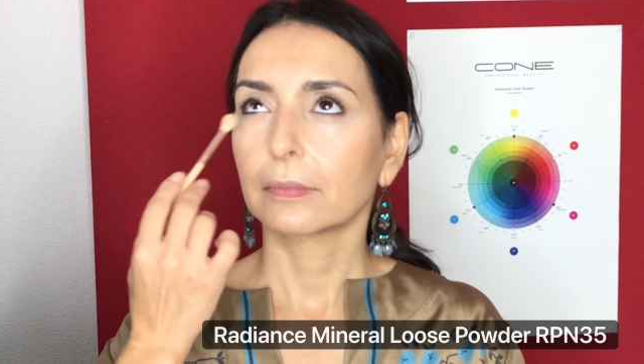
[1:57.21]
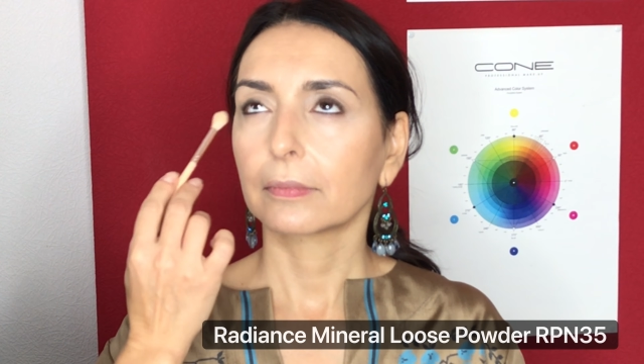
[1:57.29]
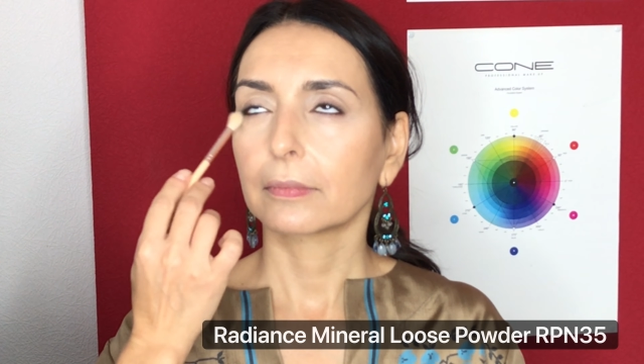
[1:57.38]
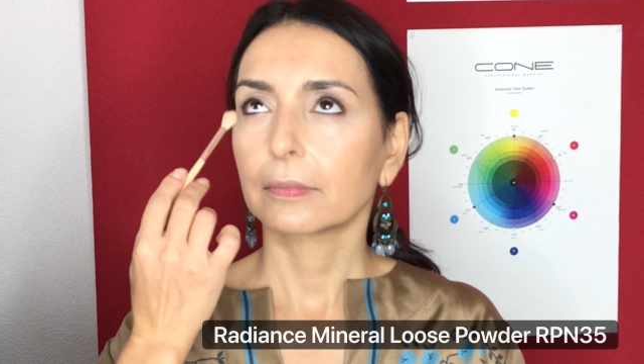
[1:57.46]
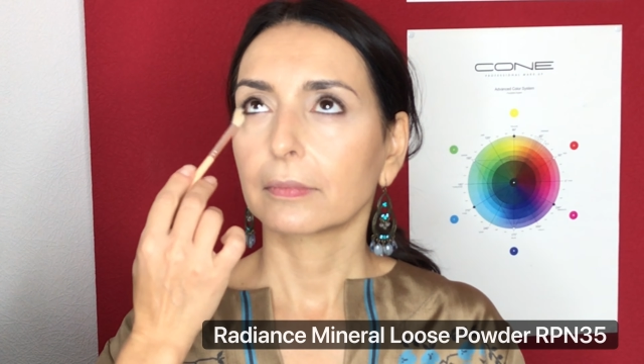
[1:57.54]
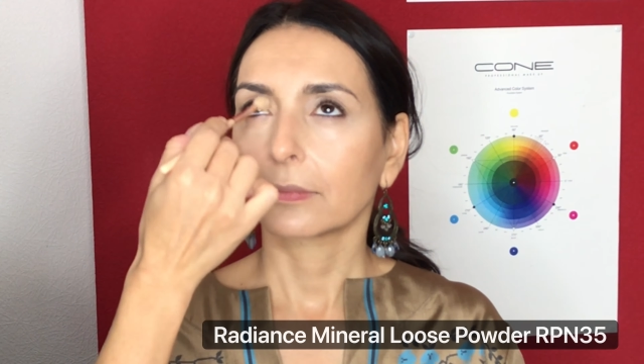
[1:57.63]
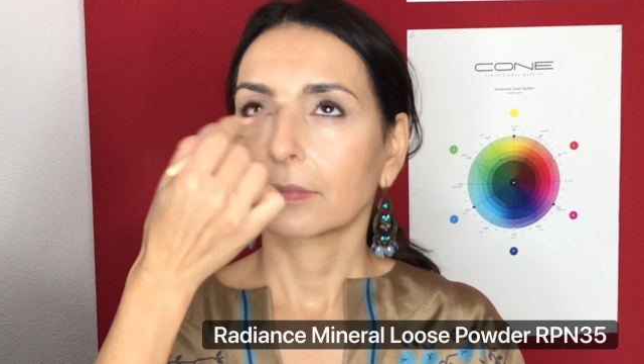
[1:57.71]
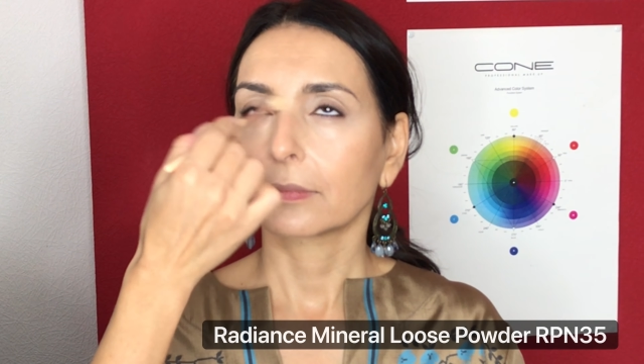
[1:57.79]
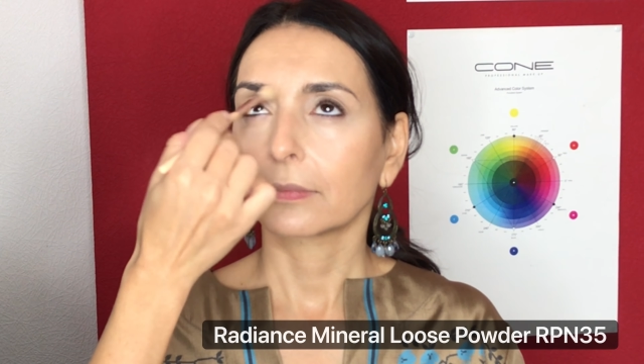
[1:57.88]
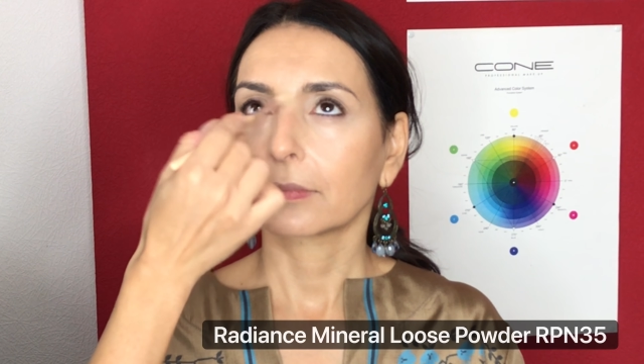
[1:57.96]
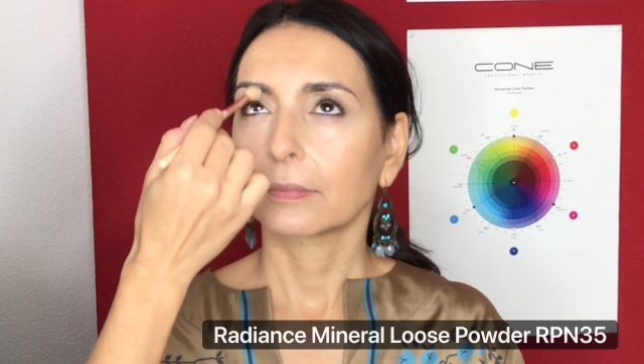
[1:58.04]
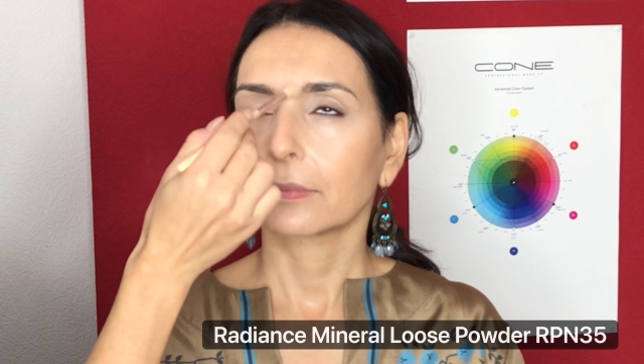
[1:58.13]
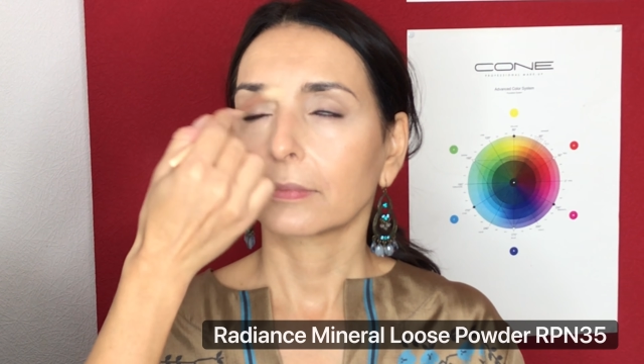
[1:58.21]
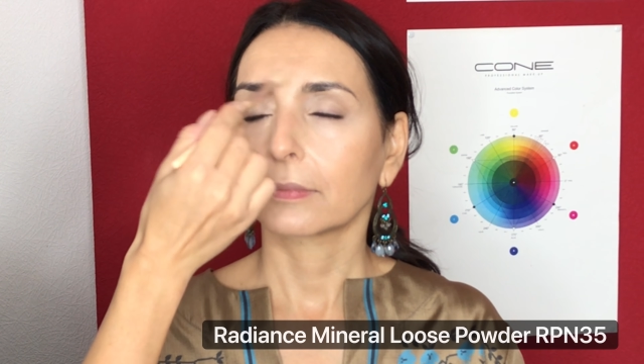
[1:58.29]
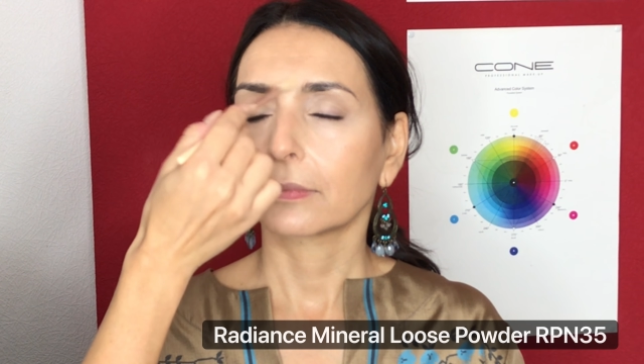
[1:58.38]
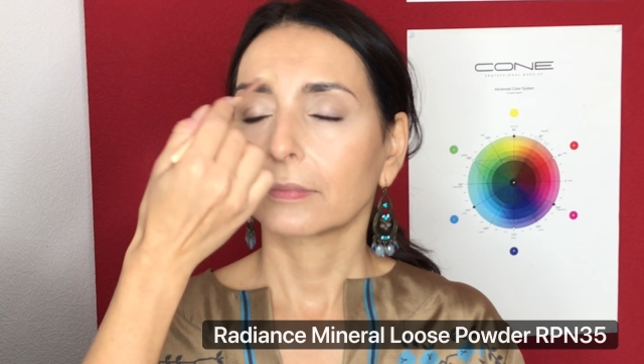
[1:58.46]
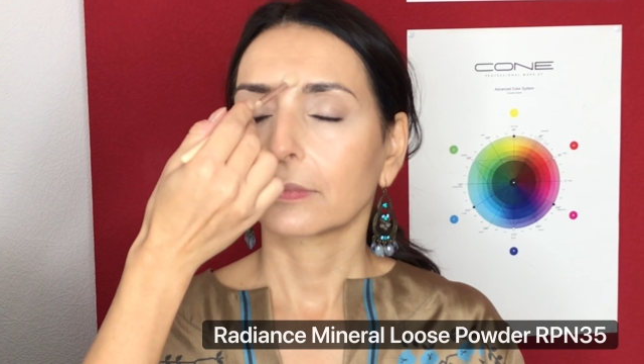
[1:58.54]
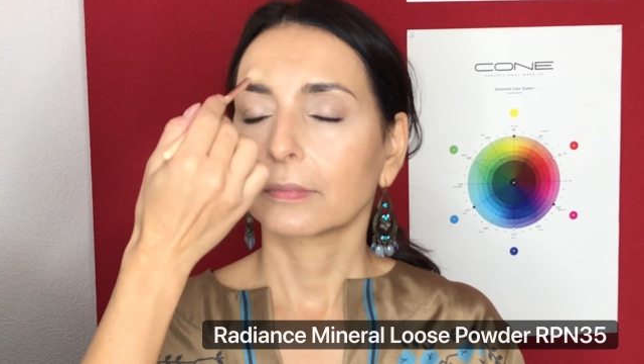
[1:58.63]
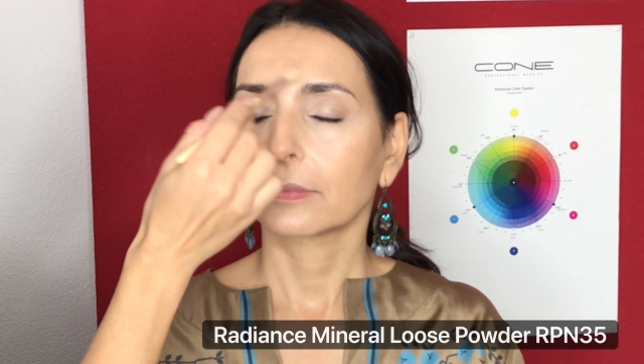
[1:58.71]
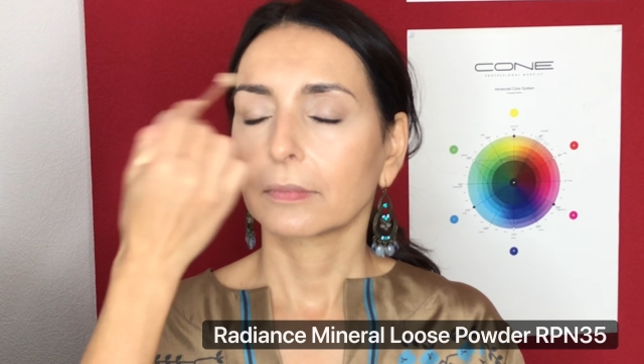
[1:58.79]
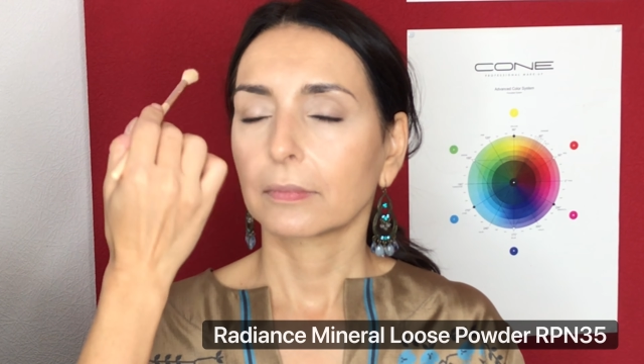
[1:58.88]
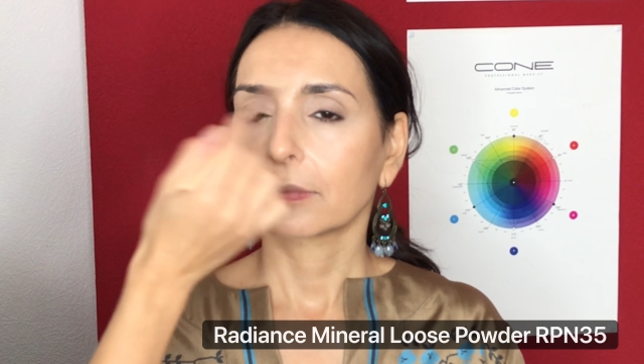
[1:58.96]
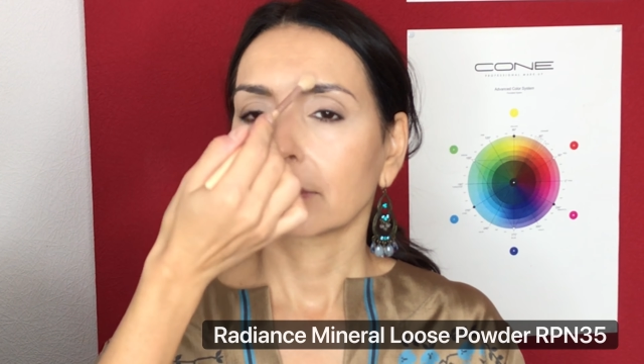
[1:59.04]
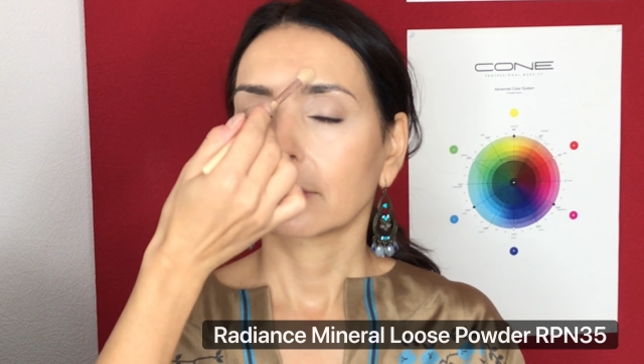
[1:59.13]
looking very
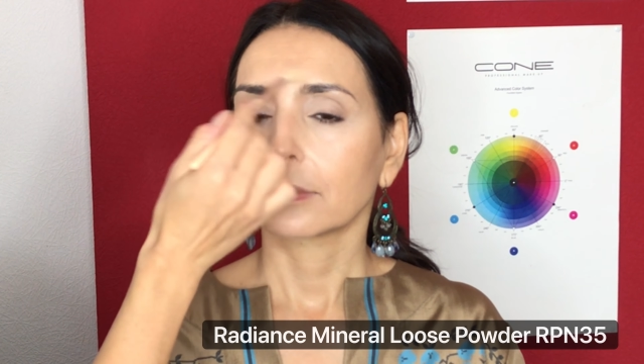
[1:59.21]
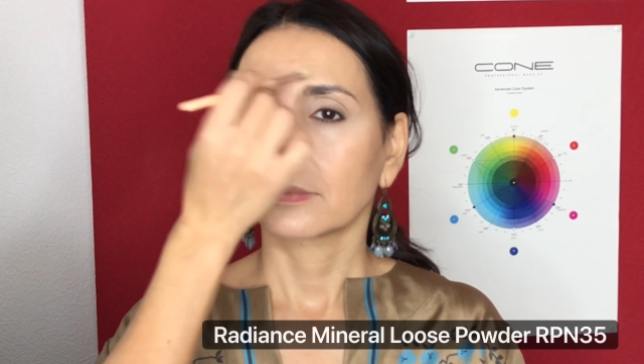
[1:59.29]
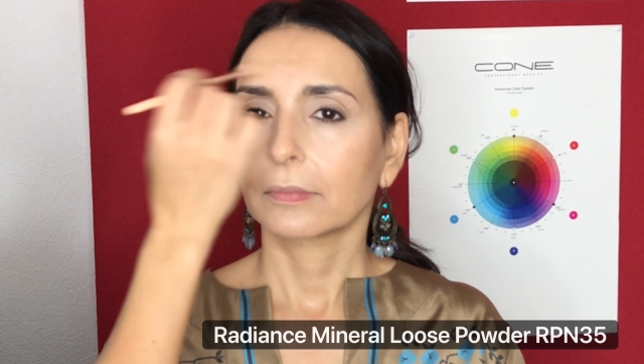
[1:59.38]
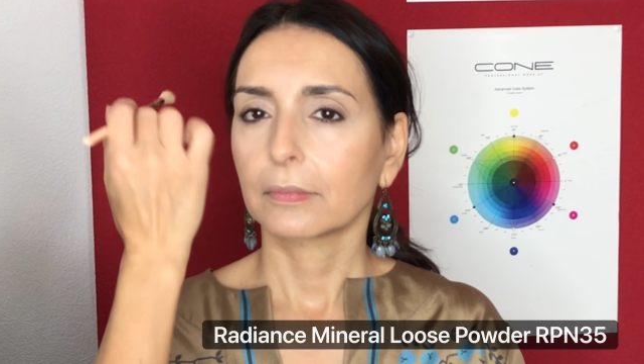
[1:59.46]
luminous,